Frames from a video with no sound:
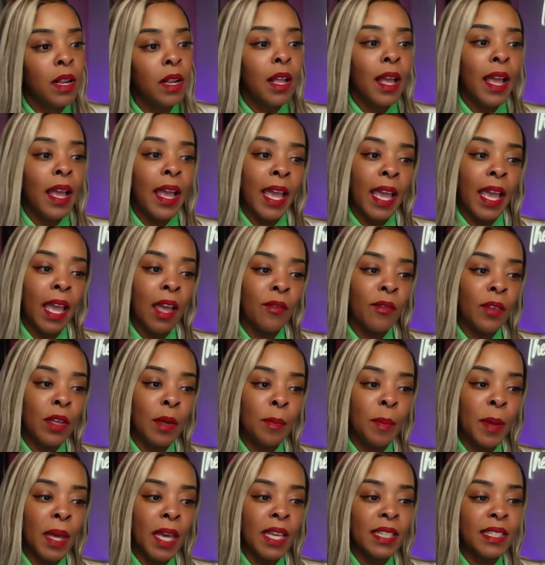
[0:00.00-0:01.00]

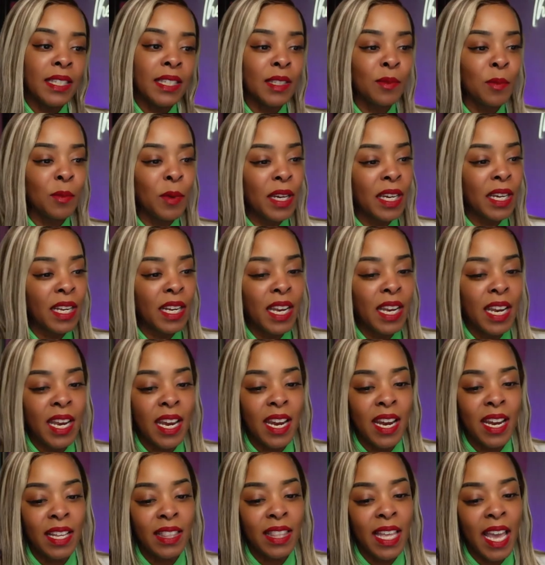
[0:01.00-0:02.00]
LVP says we could
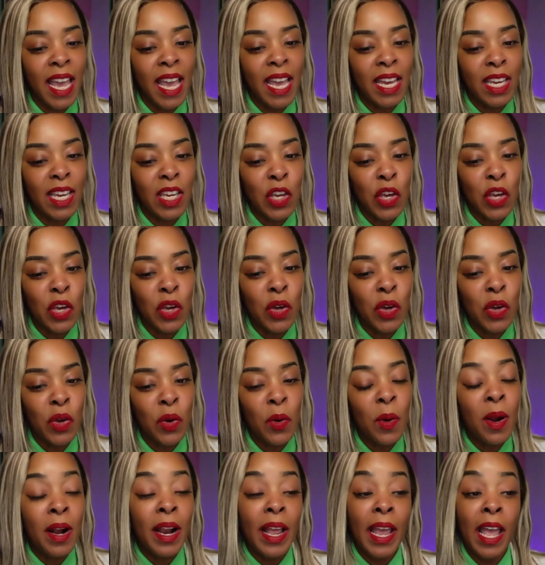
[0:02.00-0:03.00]
hear. Thank
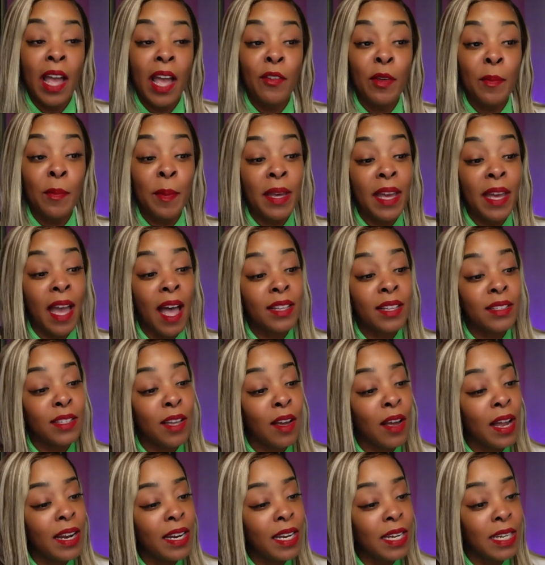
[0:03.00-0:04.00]
you. LVP also,
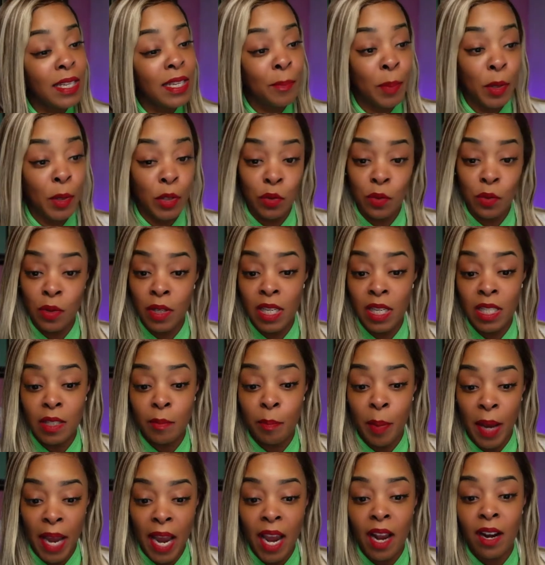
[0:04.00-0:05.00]
I need to put you in this
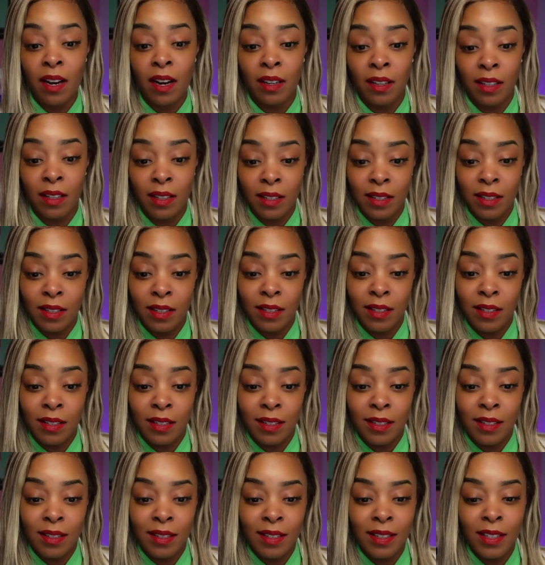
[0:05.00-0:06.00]
banner.
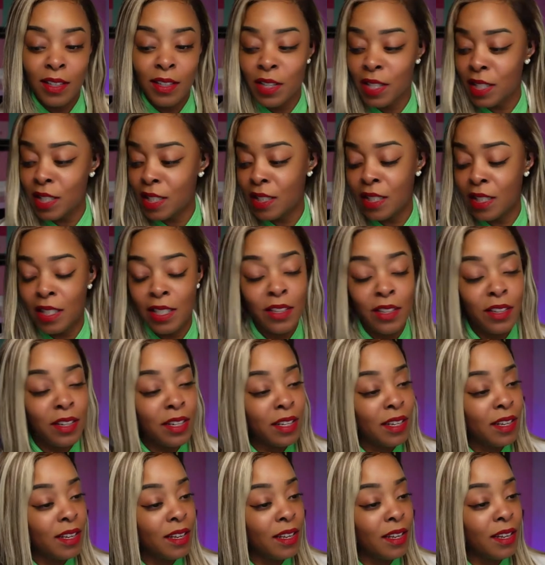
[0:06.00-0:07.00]
You just you
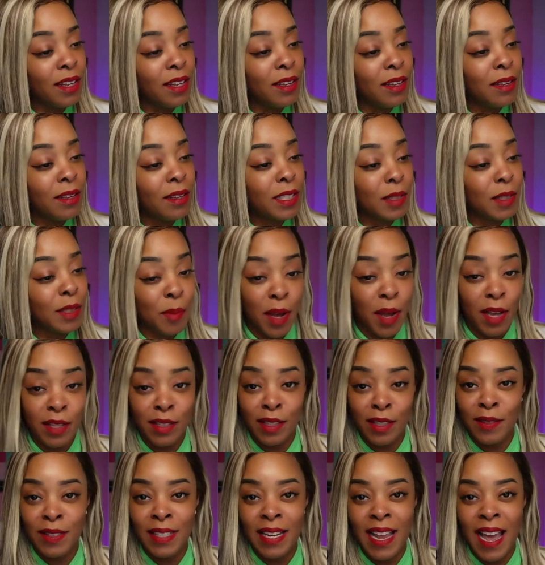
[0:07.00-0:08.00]
the uh, sponsor
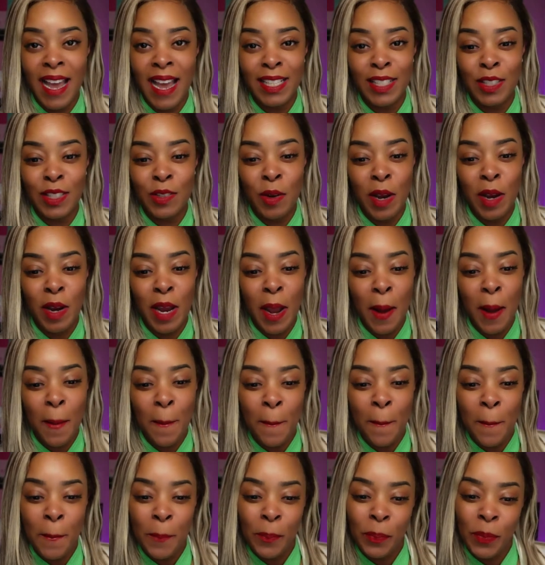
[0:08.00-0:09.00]
of tonight's stream.
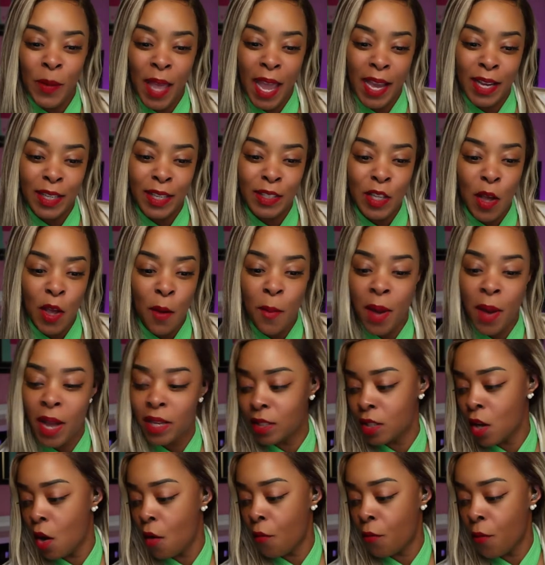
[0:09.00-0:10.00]
Thank you so much
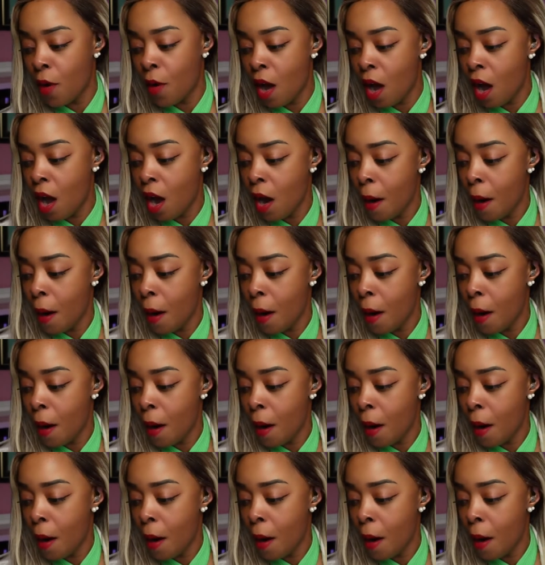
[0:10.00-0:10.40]
so far.